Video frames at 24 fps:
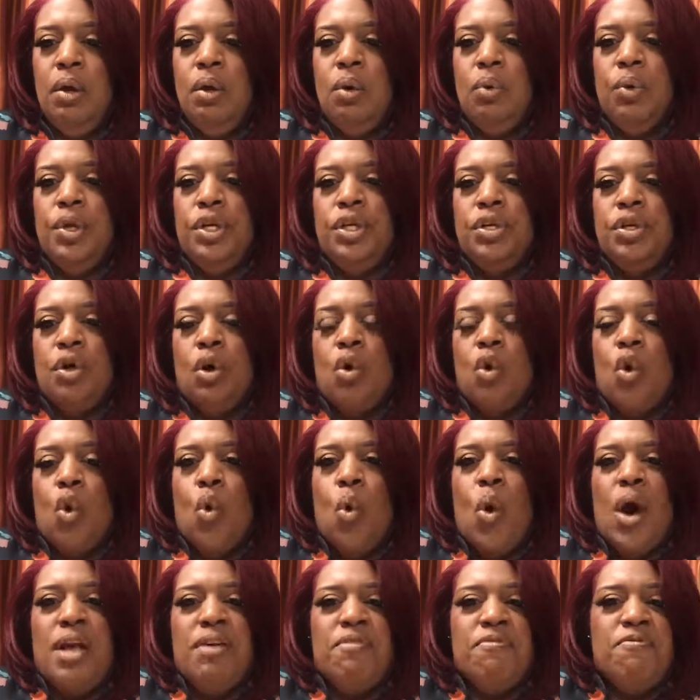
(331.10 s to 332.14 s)
we don't
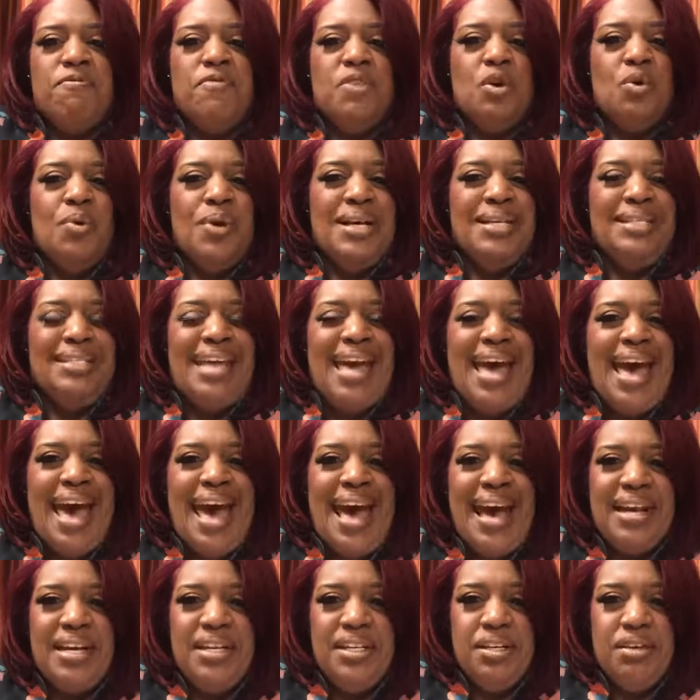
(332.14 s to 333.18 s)
quite feel as
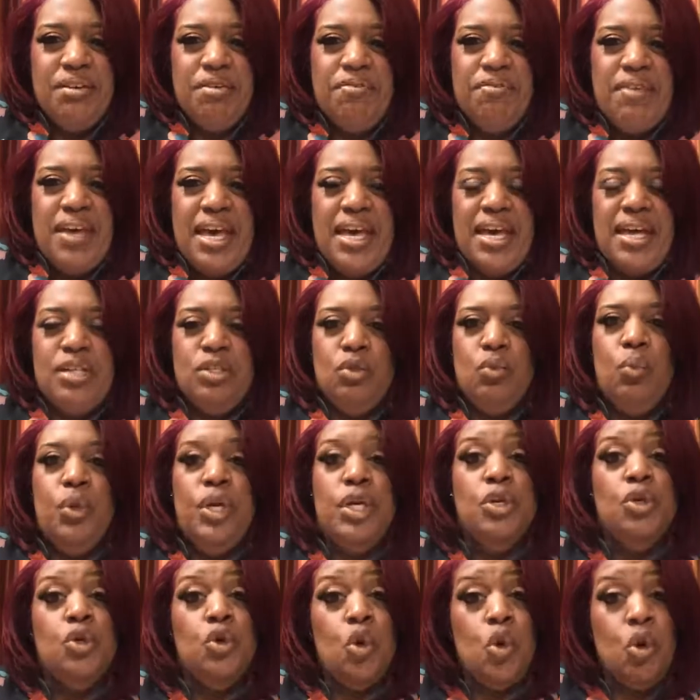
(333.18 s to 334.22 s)
active as we
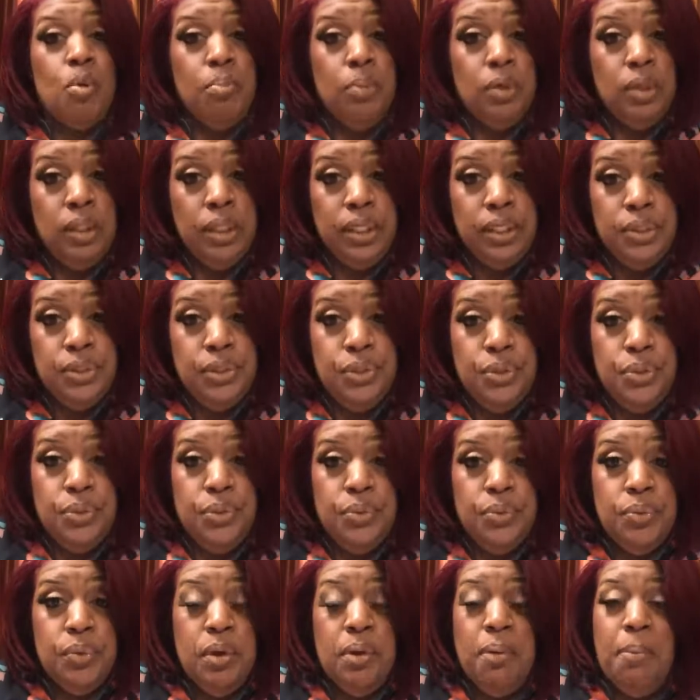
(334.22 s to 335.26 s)
normally
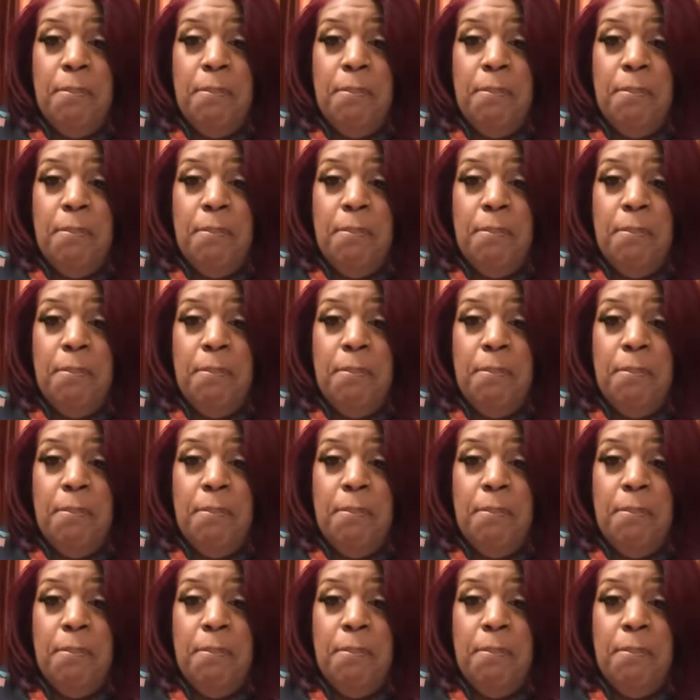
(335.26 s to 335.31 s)
do